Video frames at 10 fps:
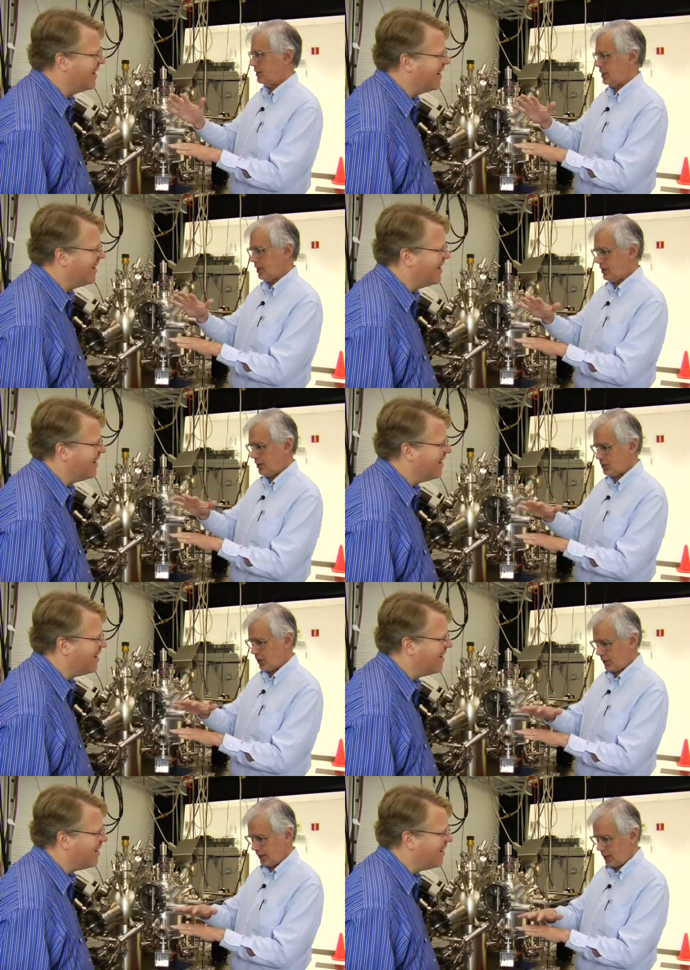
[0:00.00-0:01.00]
Speaker 1: techniques
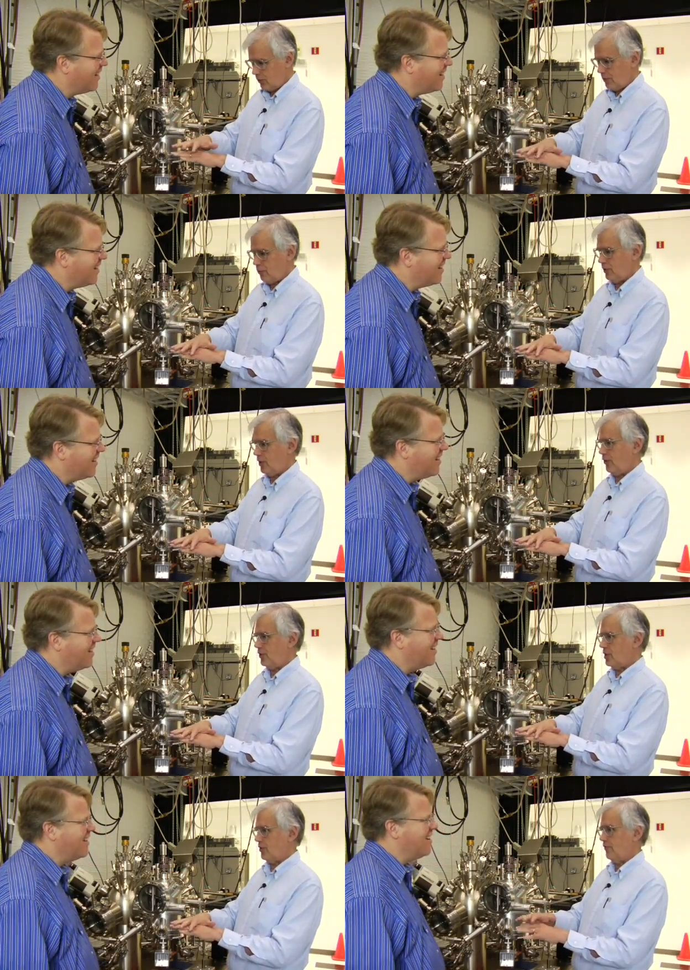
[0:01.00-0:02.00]
like nanoimprint
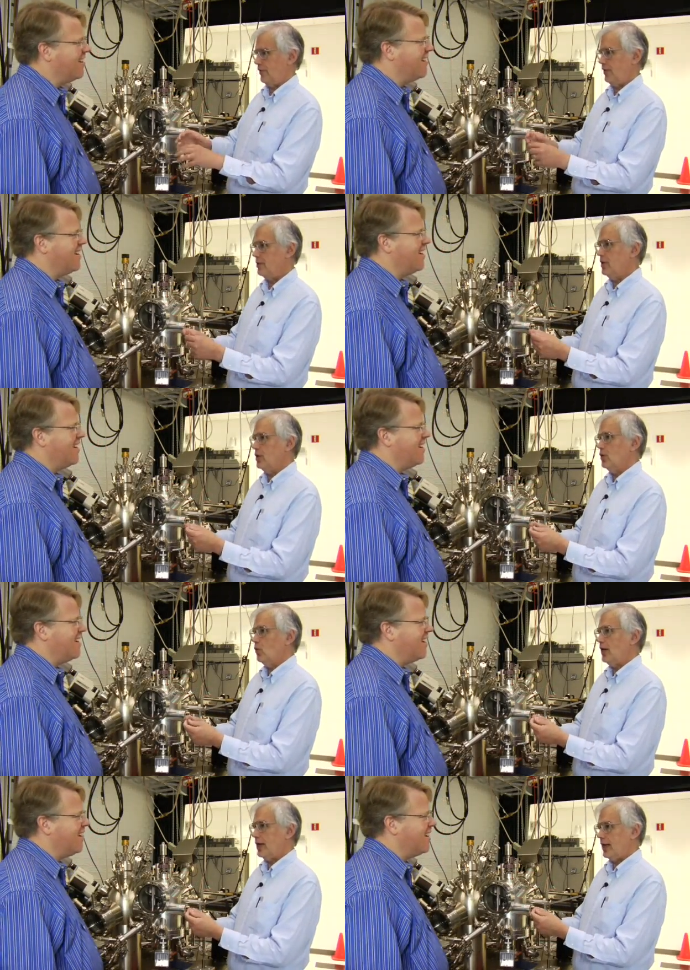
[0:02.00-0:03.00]
lithography,
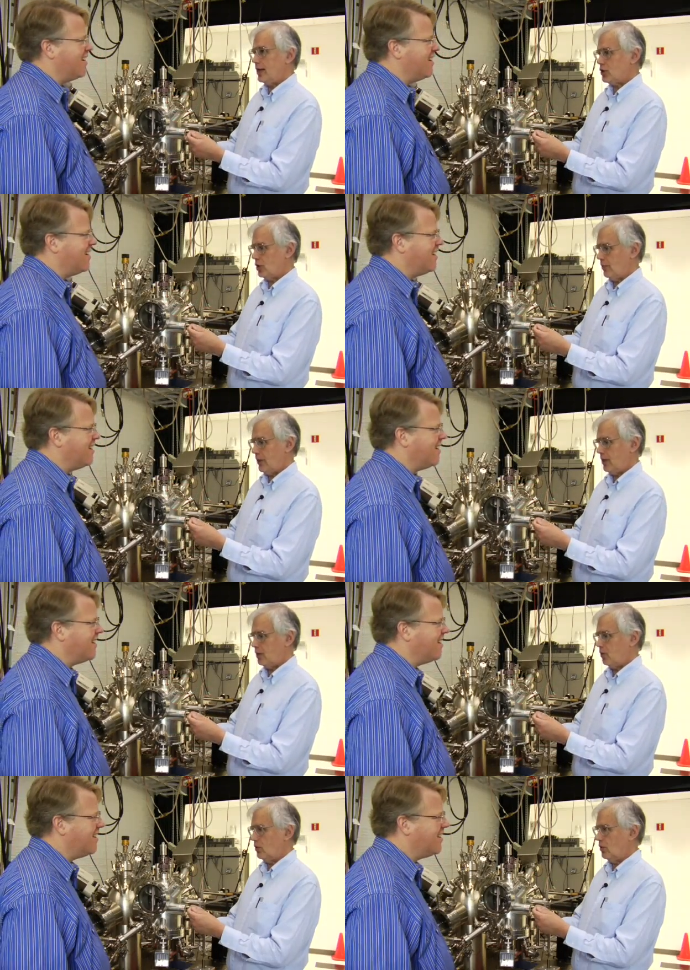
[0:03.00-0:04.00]
we can actually make
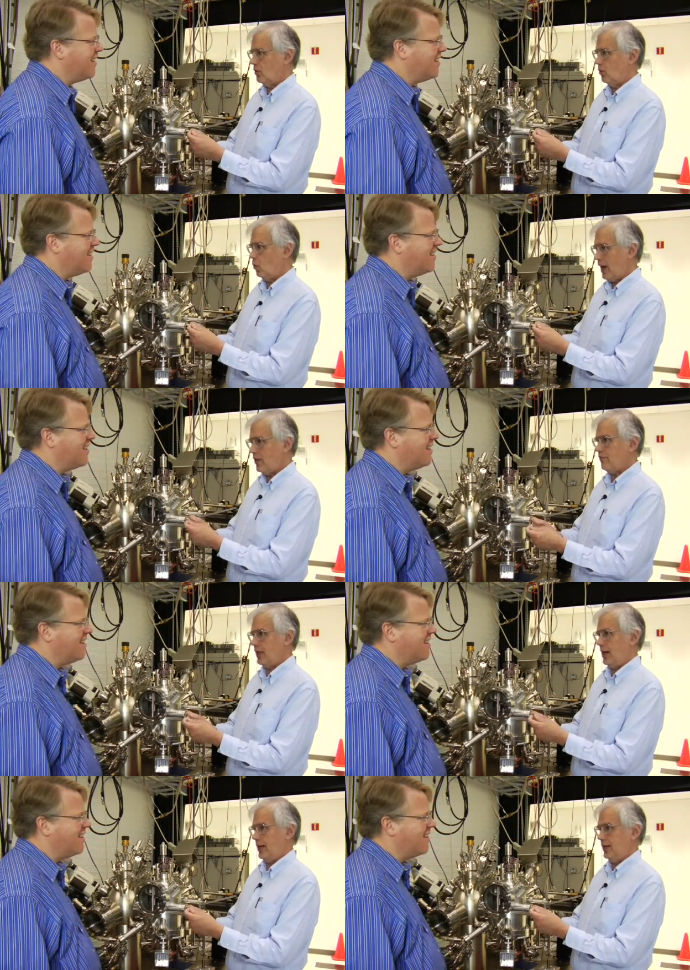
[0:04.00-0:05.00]

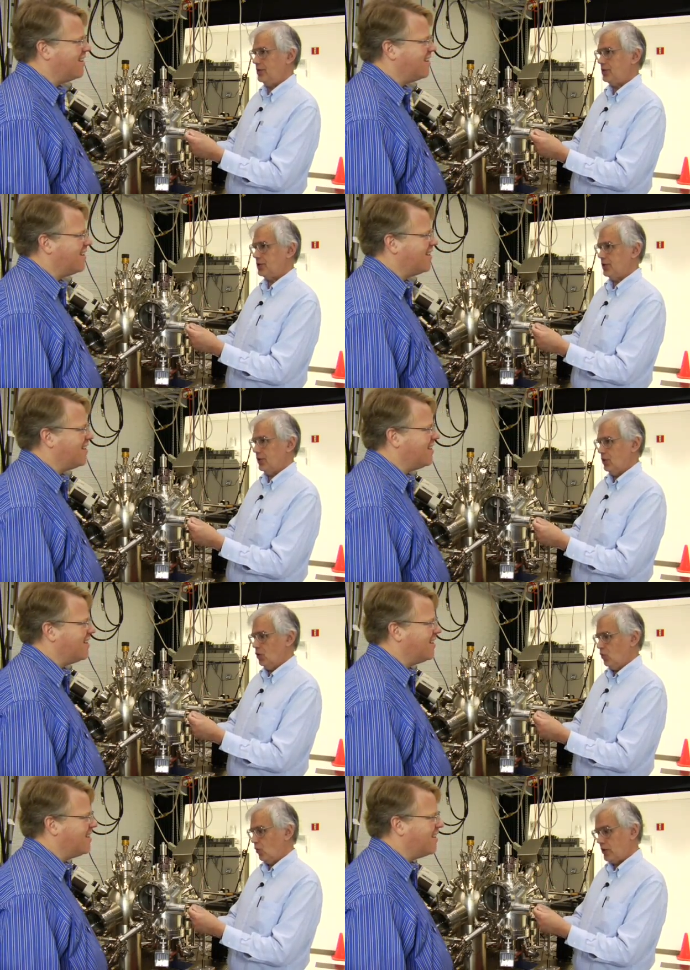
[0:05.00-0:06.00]
waveguides
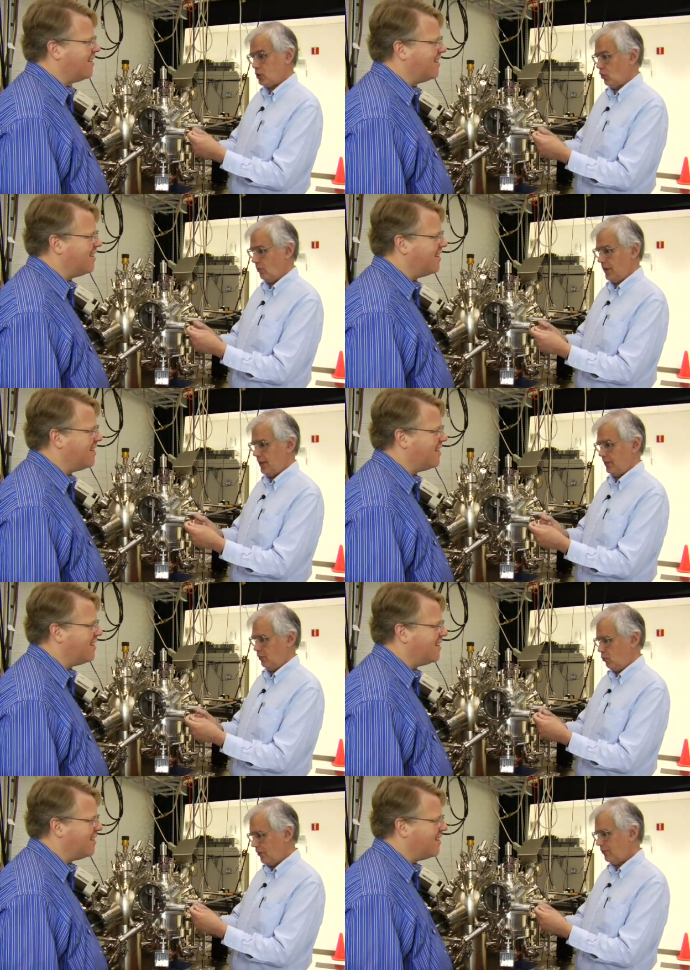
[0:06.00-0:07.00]
which will be
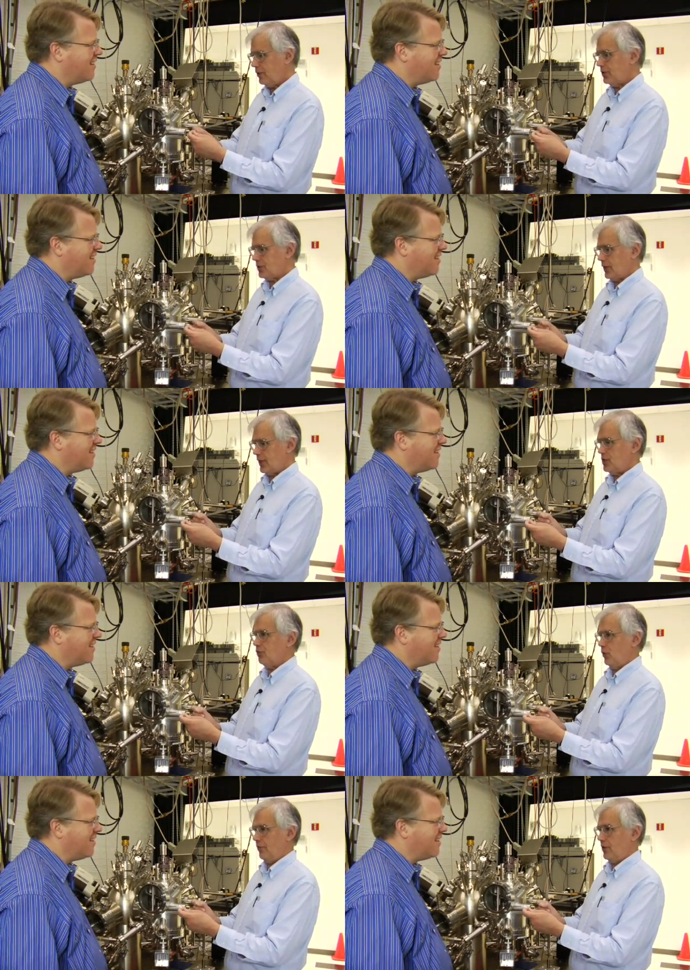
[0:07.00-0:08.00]
roughly the size
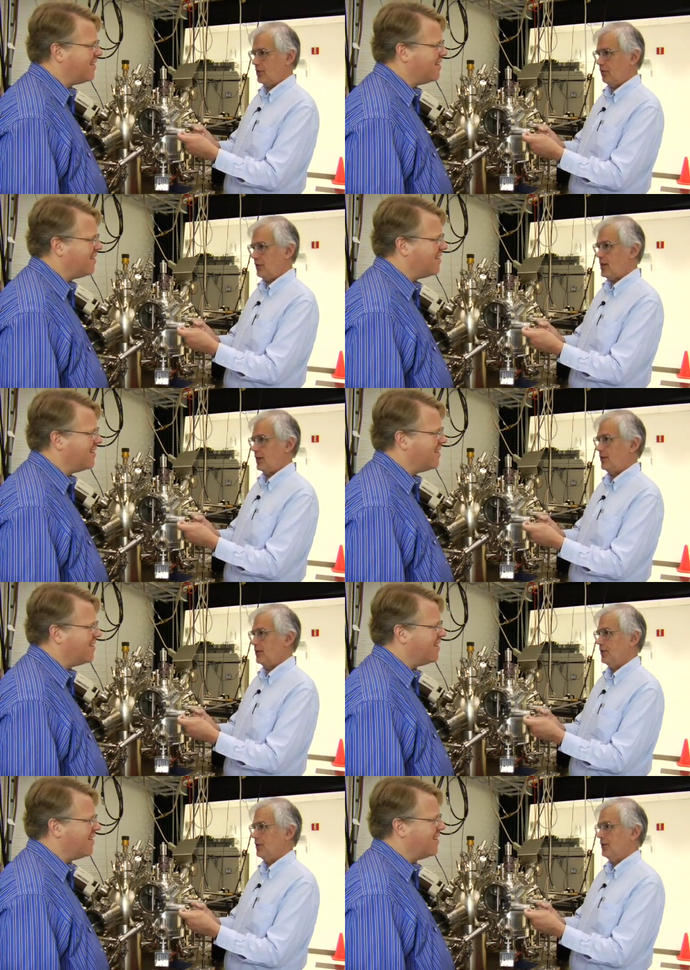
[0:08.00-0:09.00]
of wavelength of light.
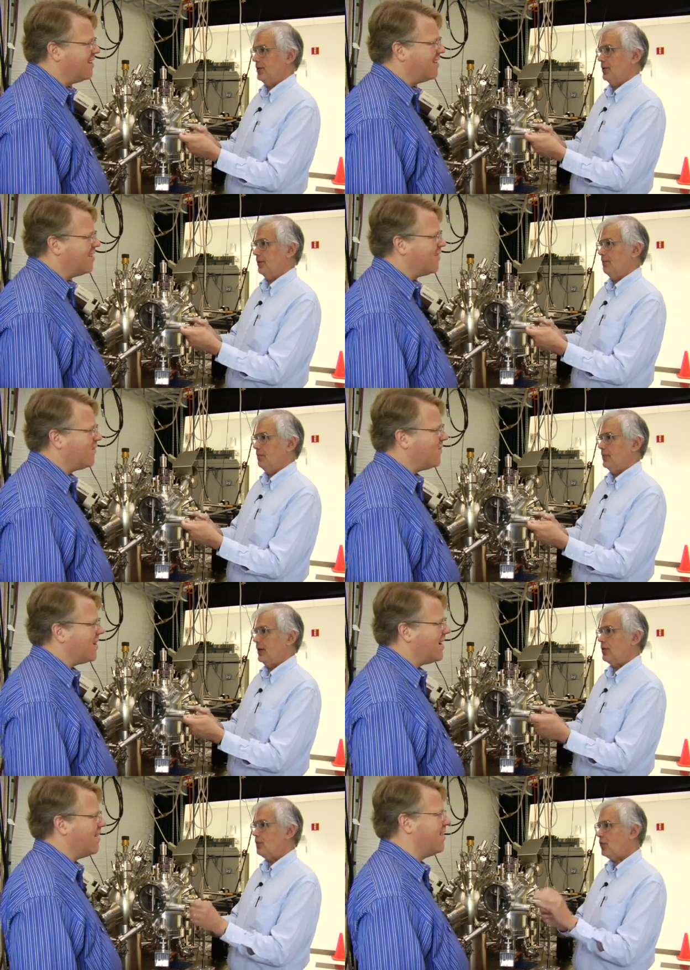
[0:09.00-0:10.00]

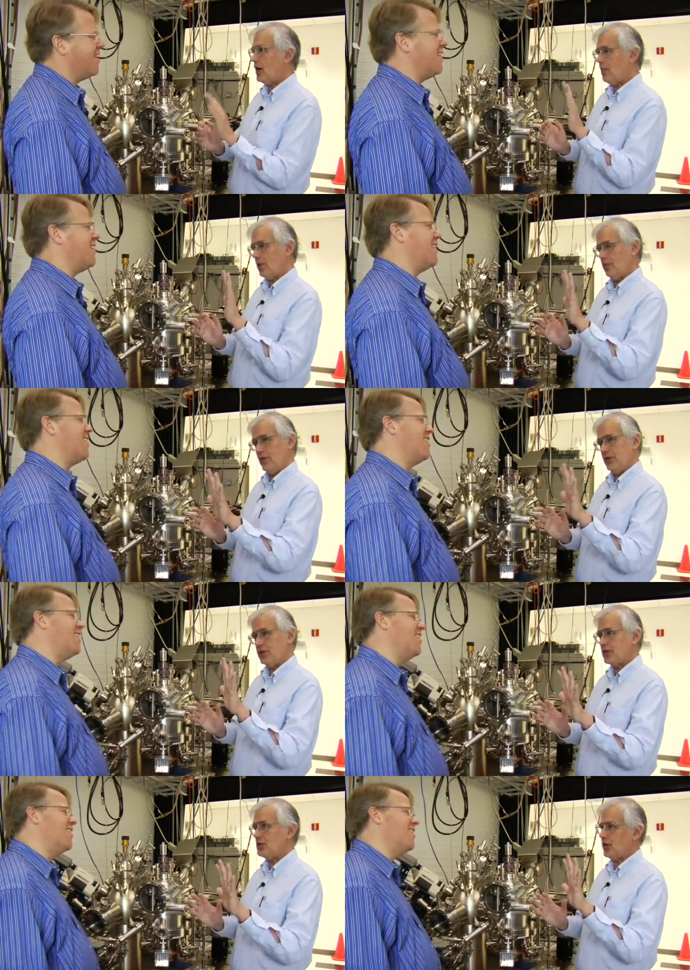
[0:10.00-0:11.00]
Now the problem is
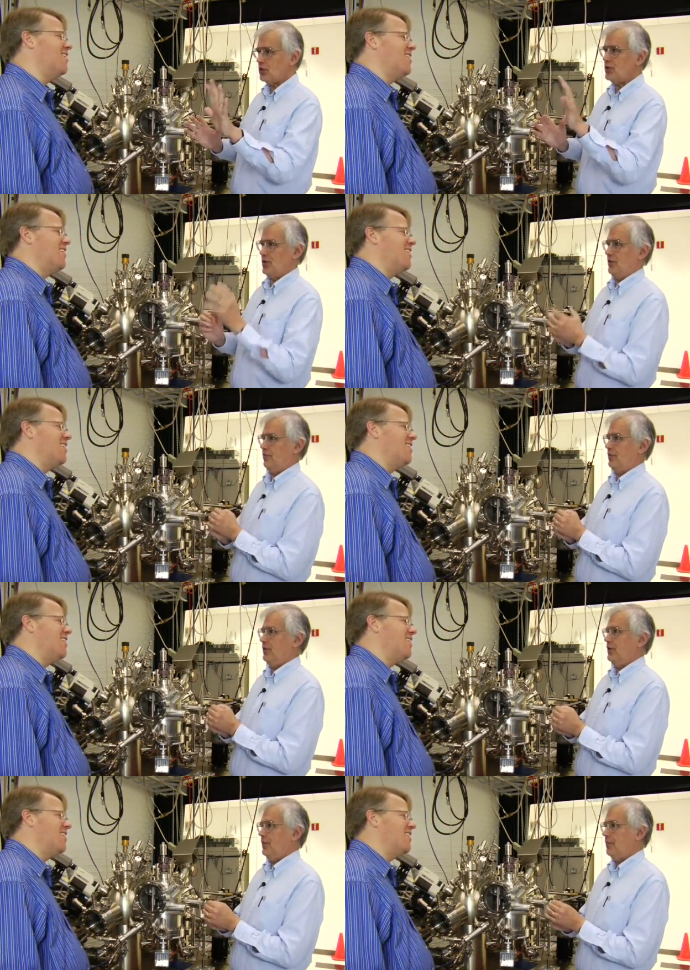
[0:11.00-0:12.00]
that's not good enough
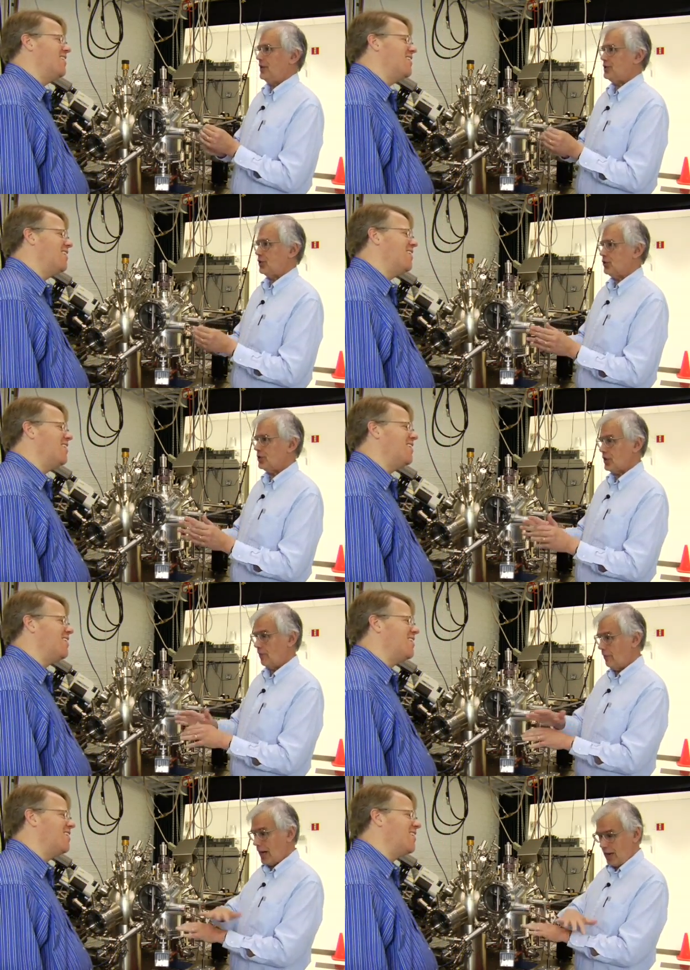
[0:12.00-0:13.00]
because it turns
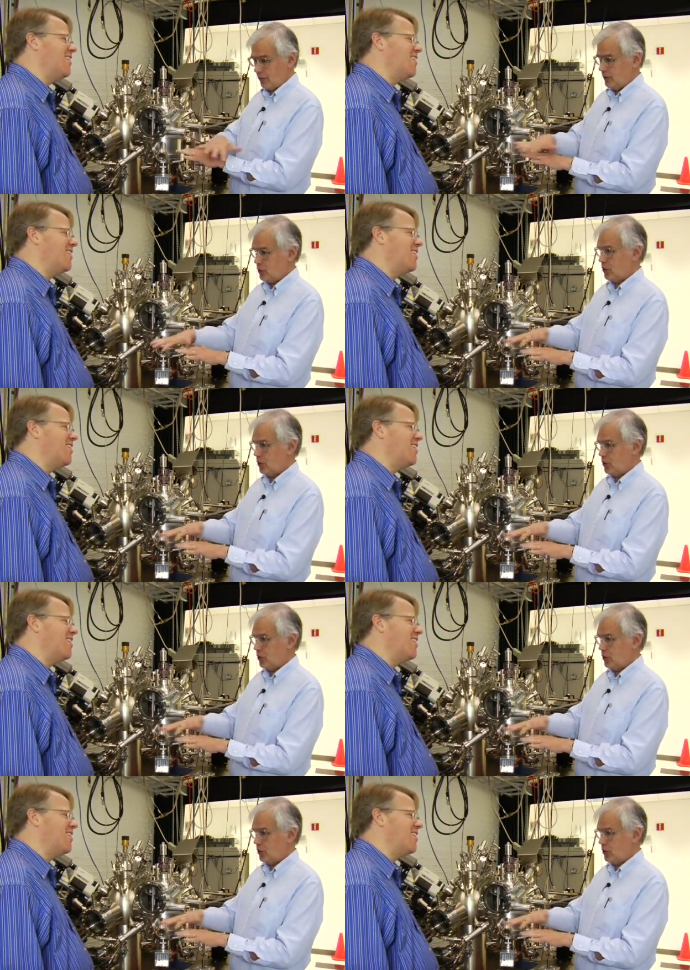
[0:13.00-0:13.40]
out modern